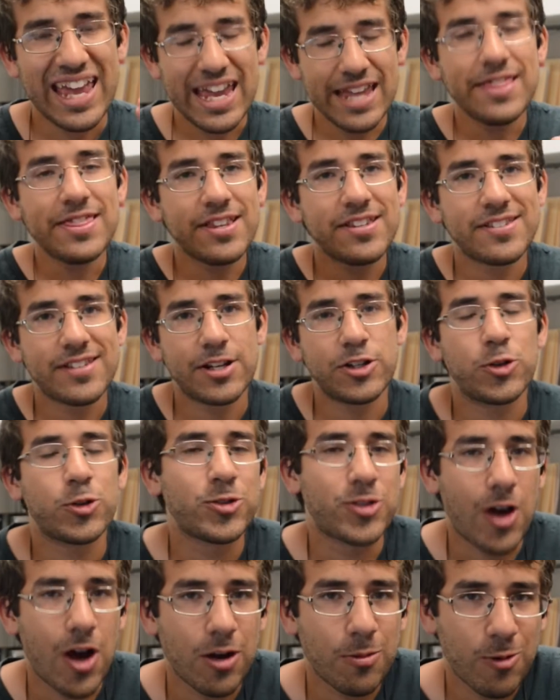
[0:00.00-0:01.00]
In the
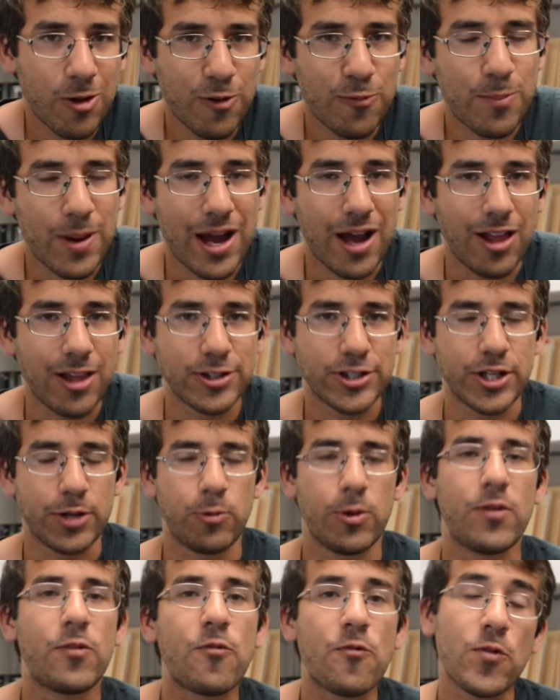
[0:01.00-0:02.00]
central dogma of biology,
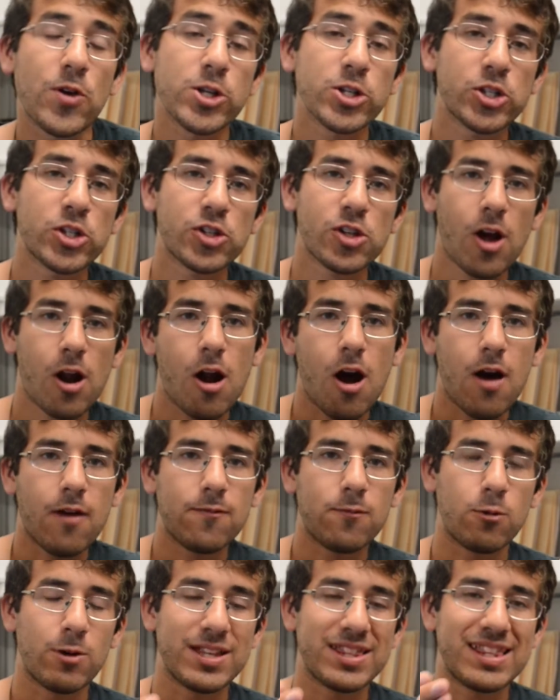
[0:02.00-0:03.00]
we first start
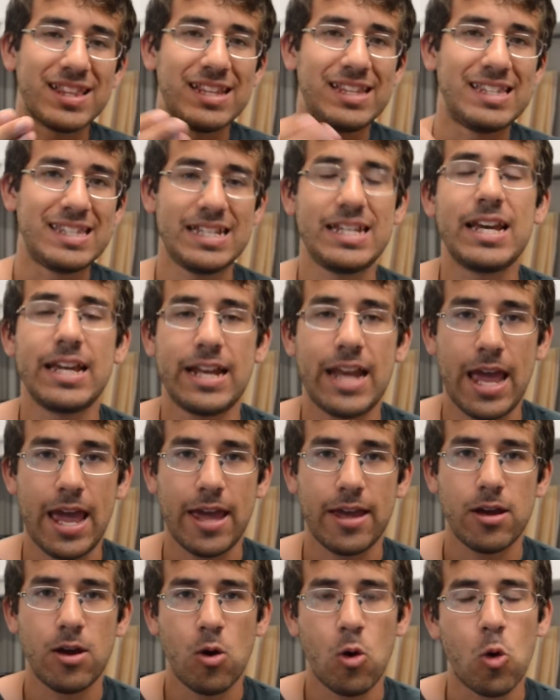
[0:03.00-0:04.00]
off with
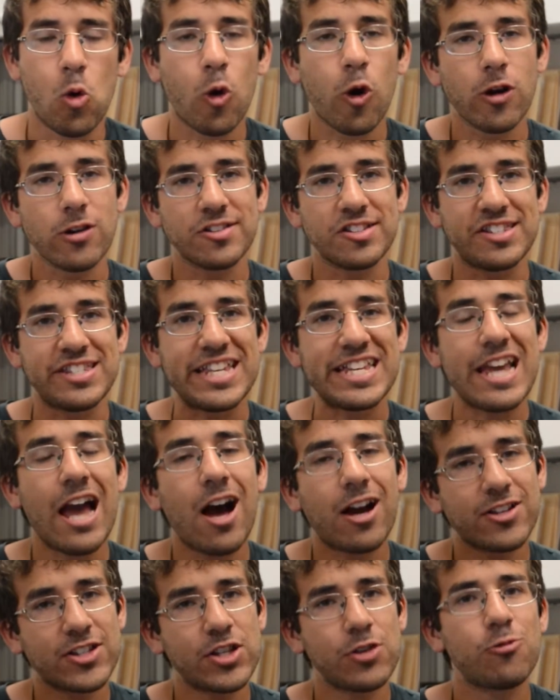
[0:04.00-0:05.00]
DNA, or
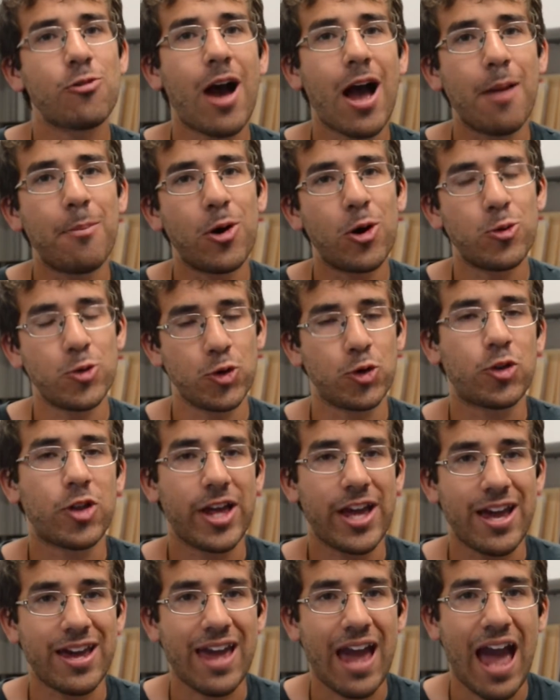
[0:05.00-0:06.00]

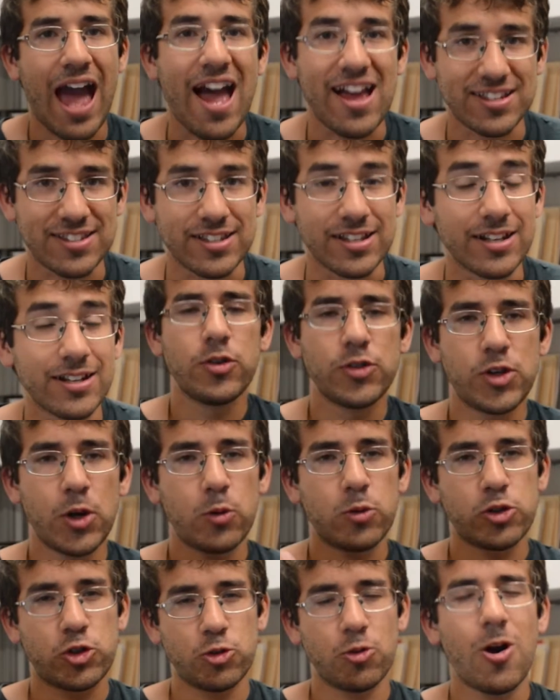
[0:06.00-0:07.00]
deoxyribonucleic acid.
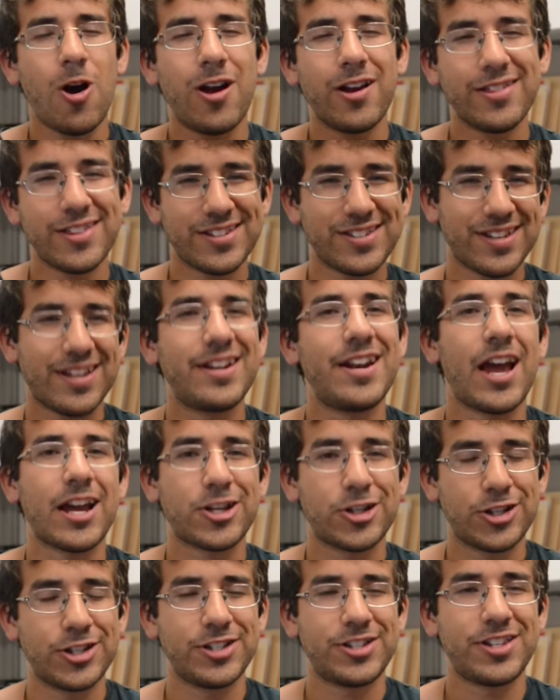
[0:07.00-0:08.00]
So drawing this
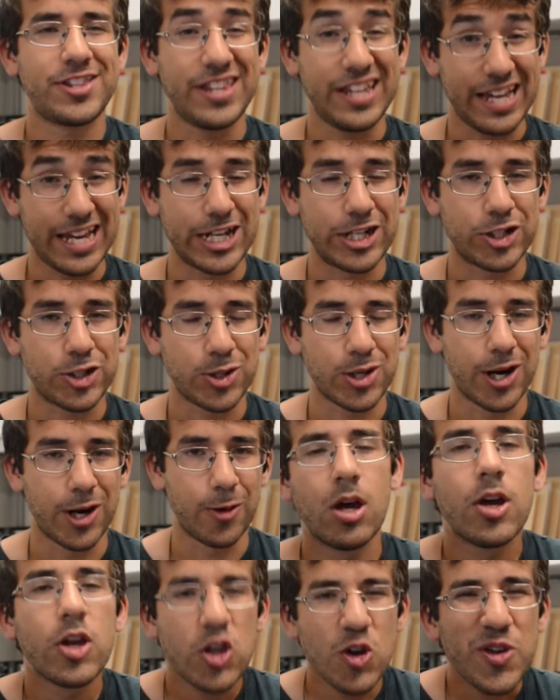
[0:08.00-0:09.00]
connection to the
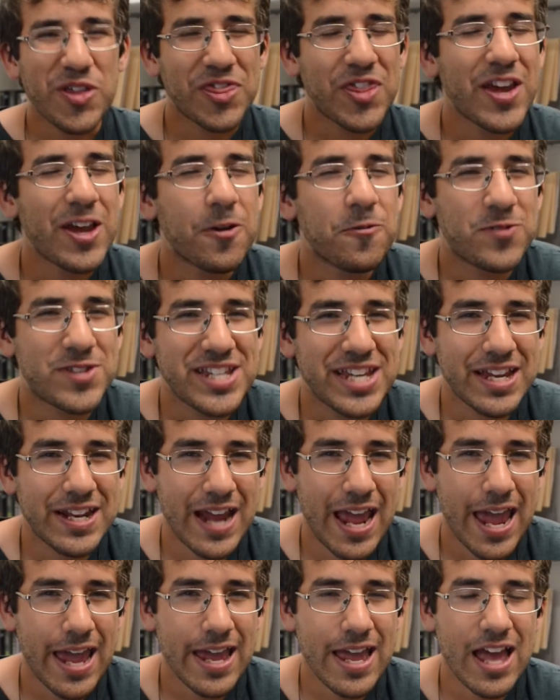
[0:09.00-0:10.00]
intro, you can think of
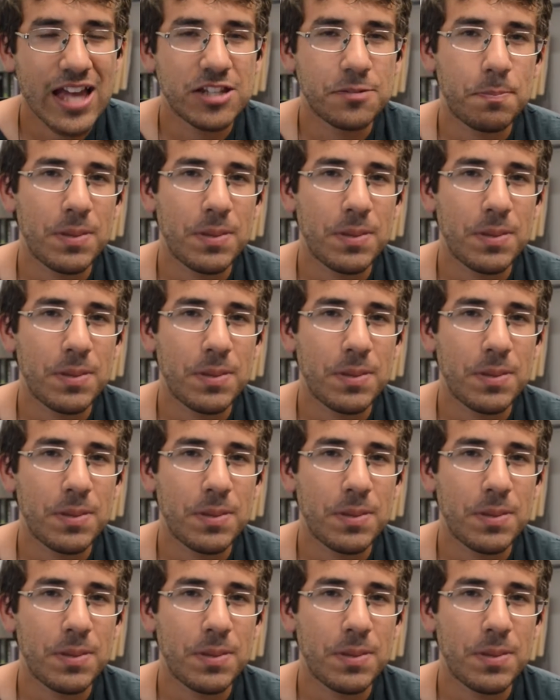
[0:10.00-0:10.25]
DNA as